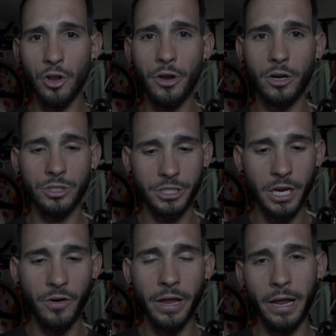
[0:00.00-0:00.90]
they're
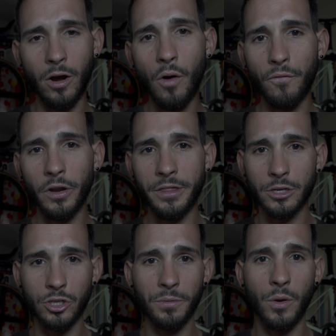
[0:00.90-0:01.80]
considering, and hopefully
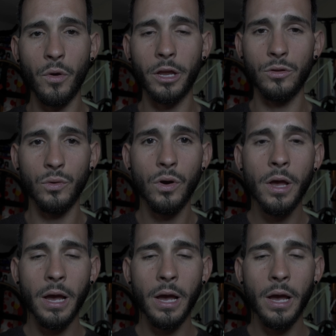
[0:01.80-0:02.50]
there's something we can do